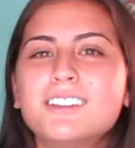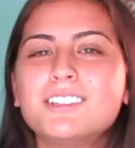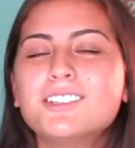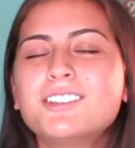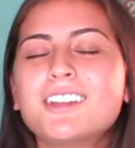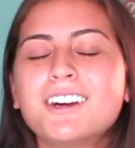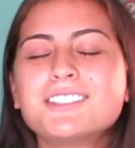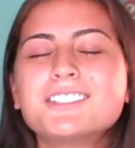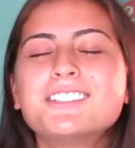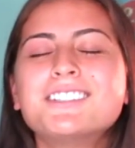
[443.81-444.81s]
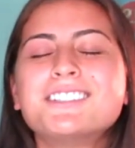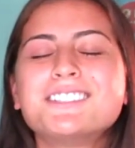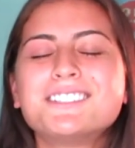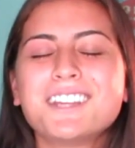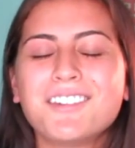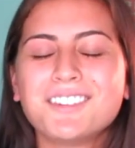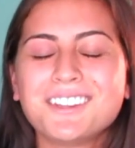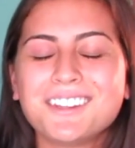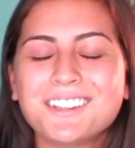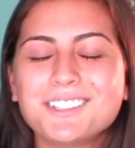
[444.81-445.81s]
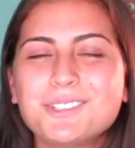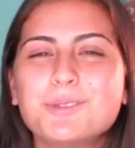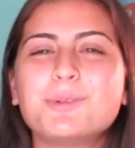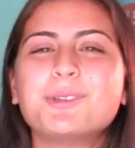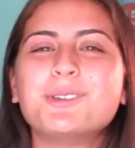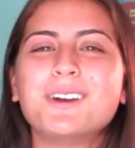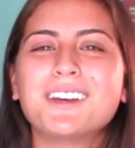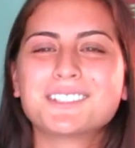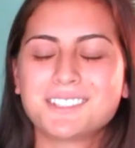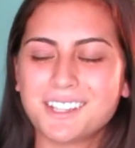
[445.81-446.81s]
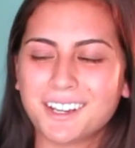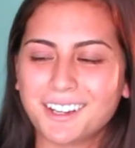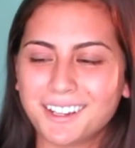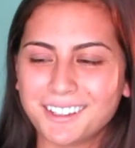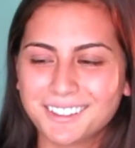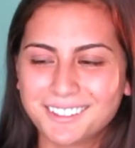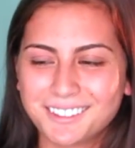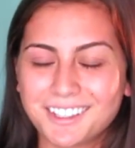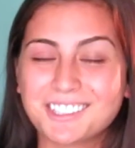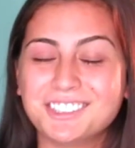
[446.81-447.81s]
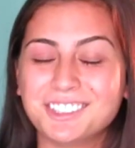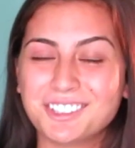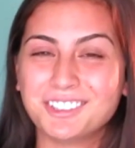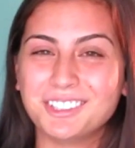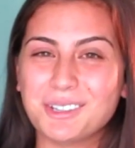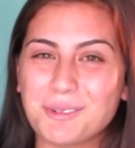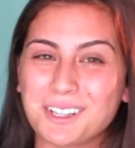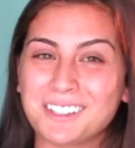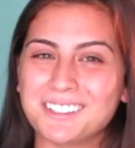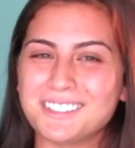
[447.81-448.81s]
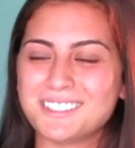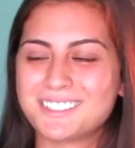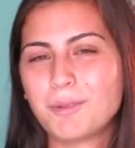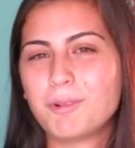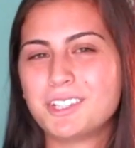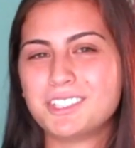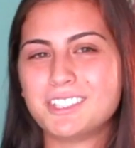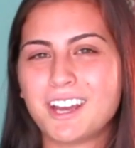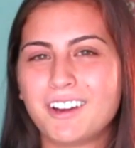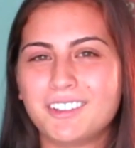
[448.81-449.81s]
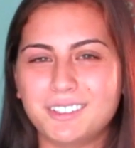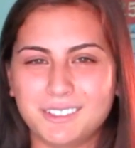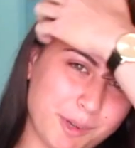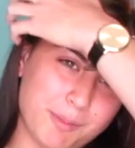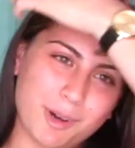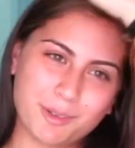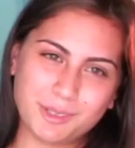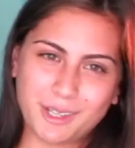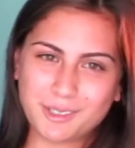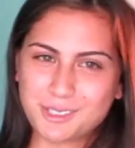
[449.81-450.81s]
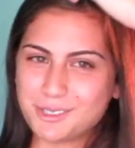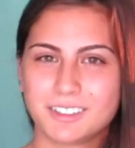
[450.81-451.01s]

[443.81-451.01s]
A 2007 Subaru STI. That's literally what it is. I'm 1 year down and one model down too.